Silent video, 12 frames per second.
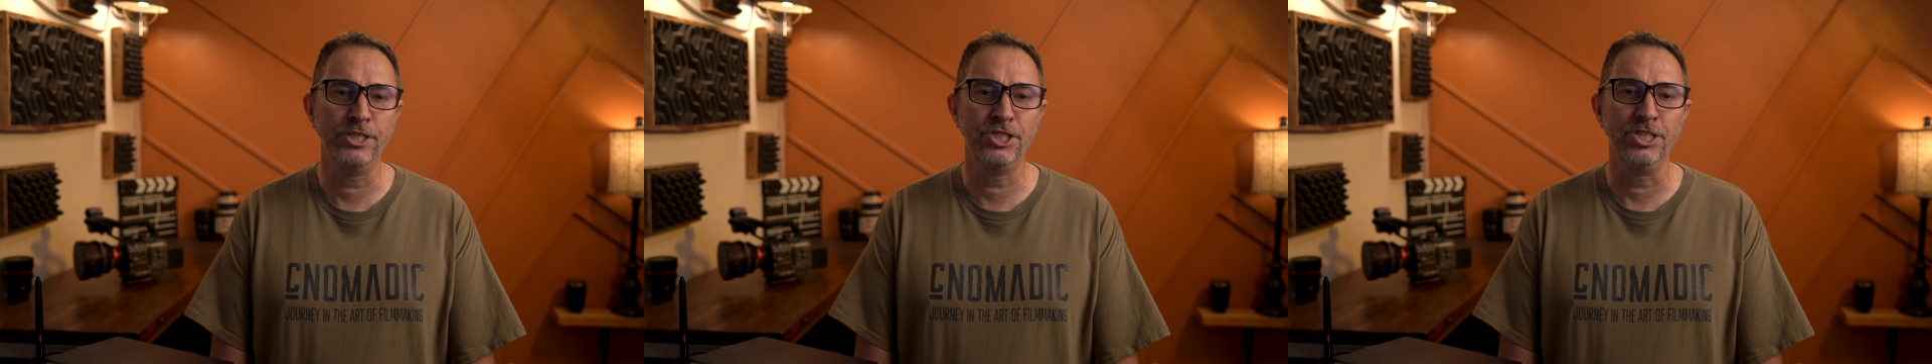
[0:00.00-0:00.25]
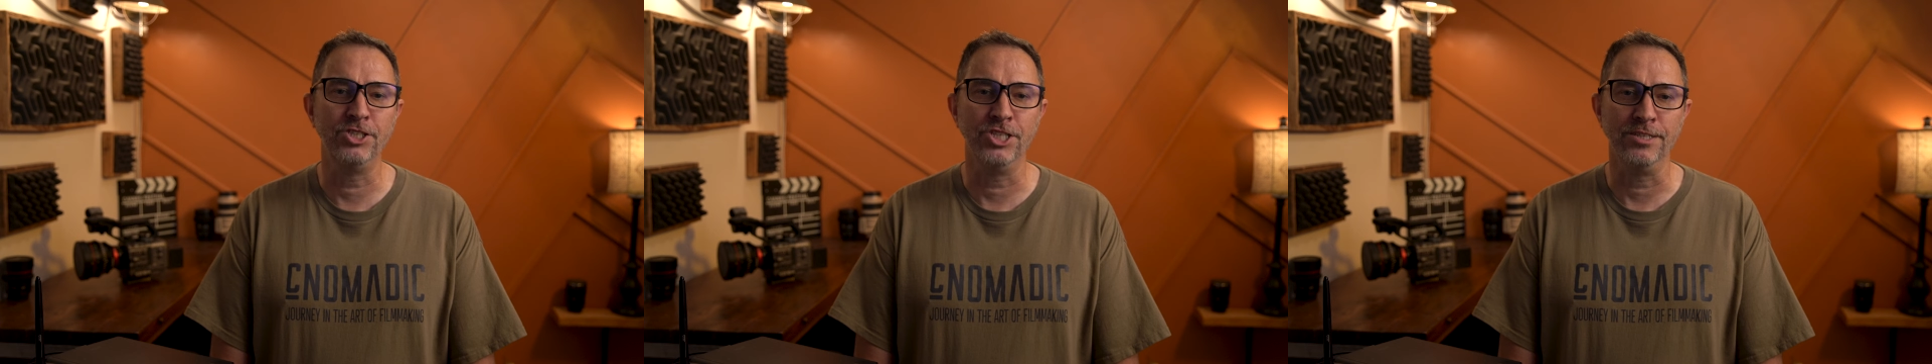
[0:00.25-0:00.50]

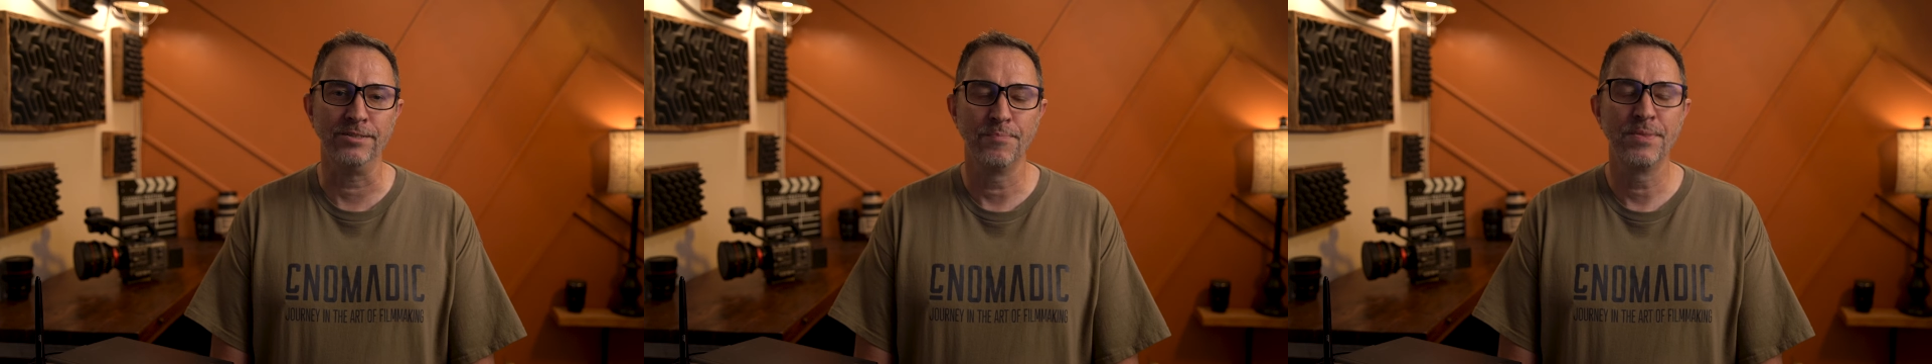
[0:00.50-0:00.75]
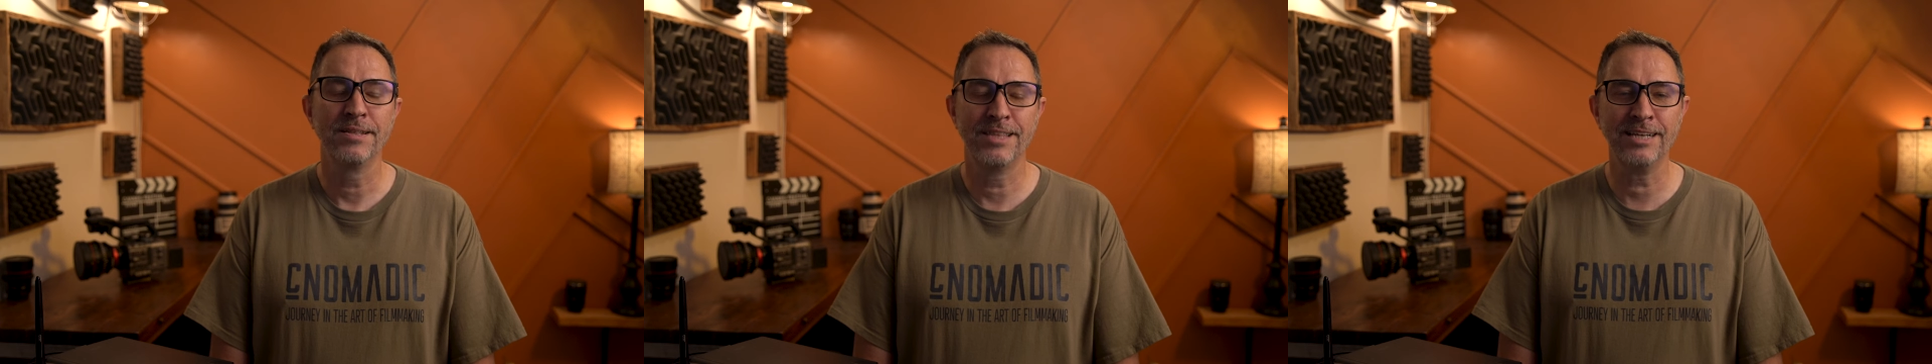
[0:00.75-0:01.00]
cheat sheet.
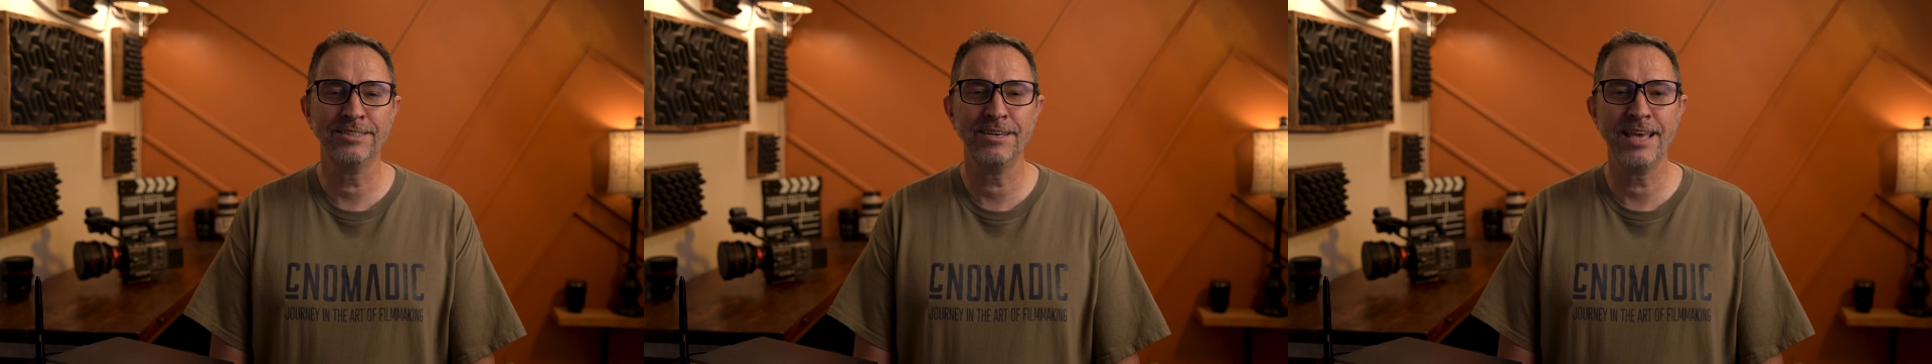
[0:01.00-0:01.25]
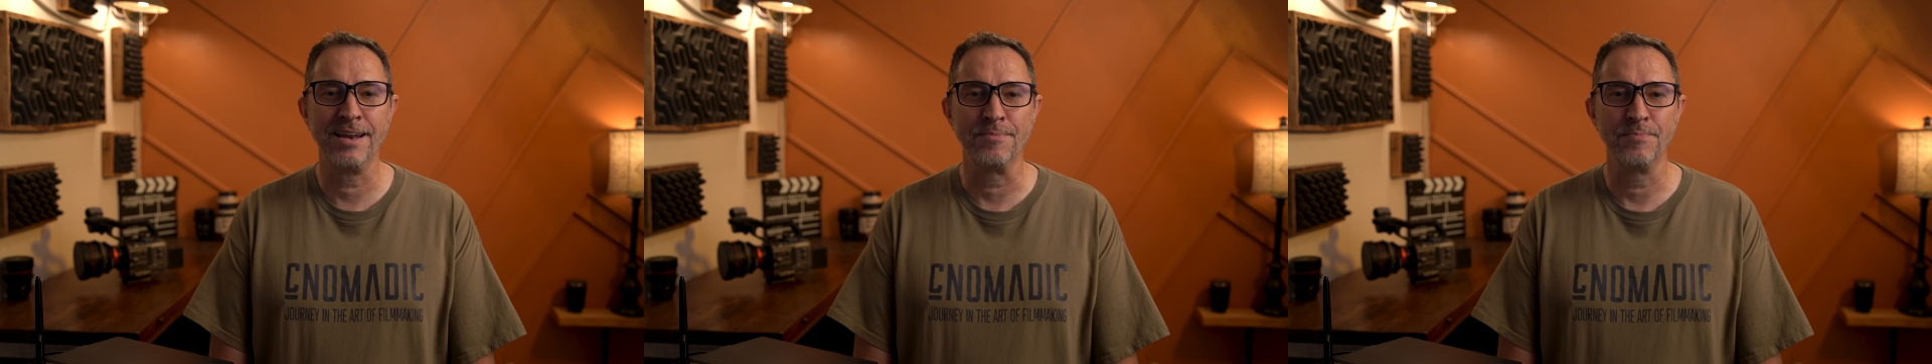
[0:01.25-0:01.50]
Thanks
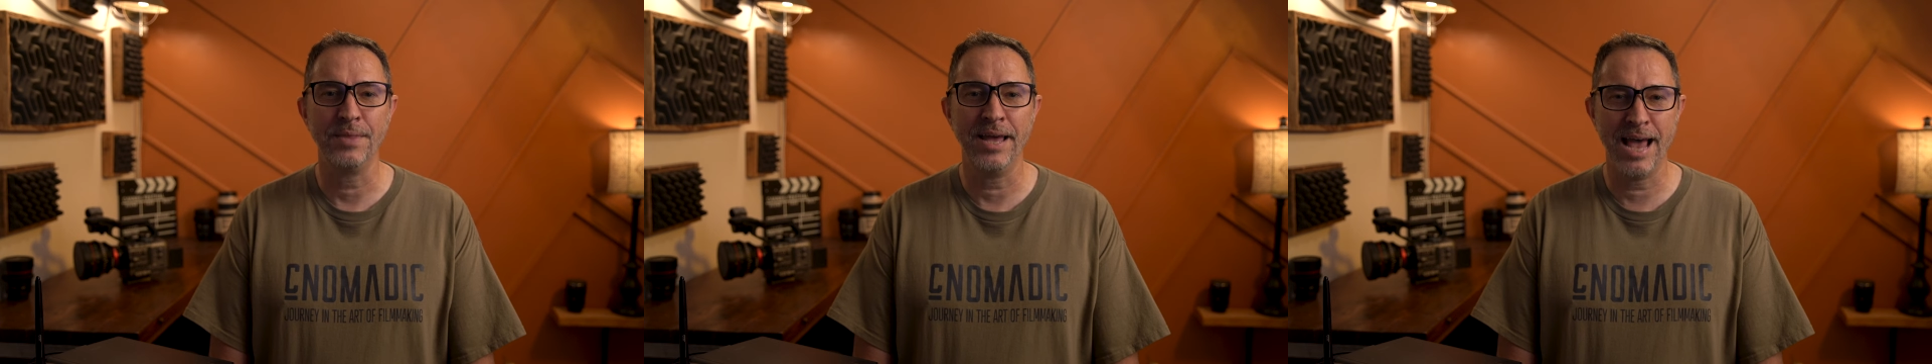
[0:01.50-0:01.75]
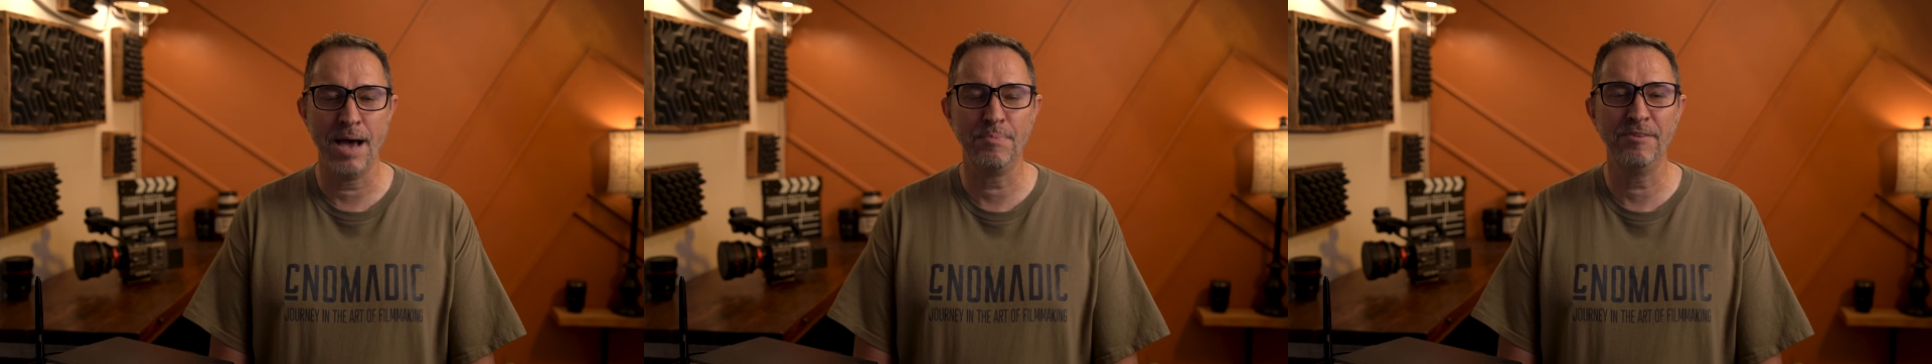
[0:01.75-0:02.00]
again,
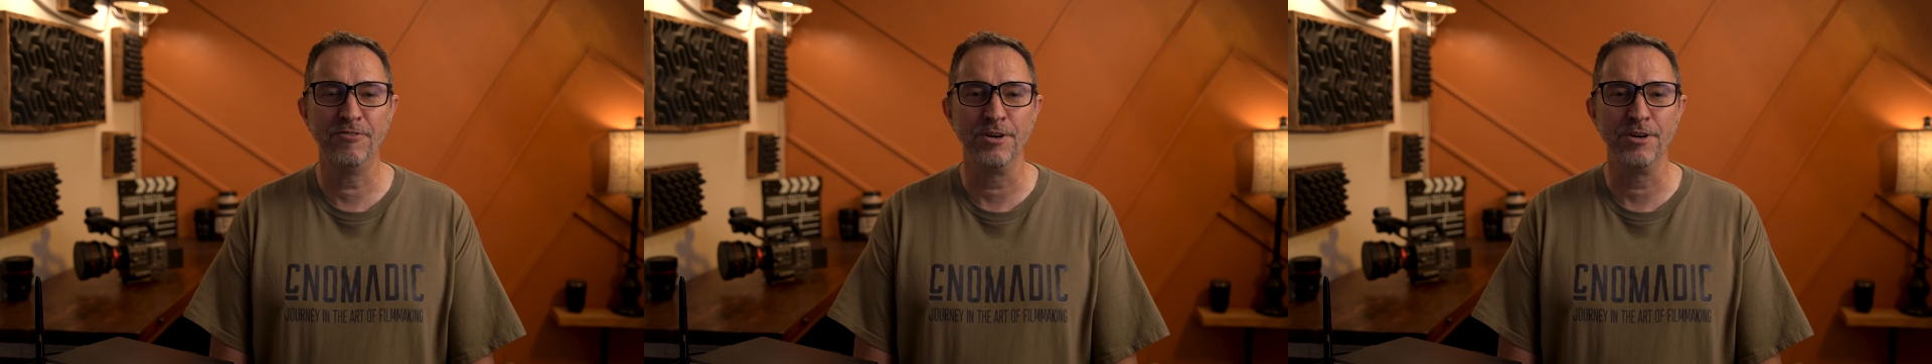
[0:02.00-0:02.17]
and happy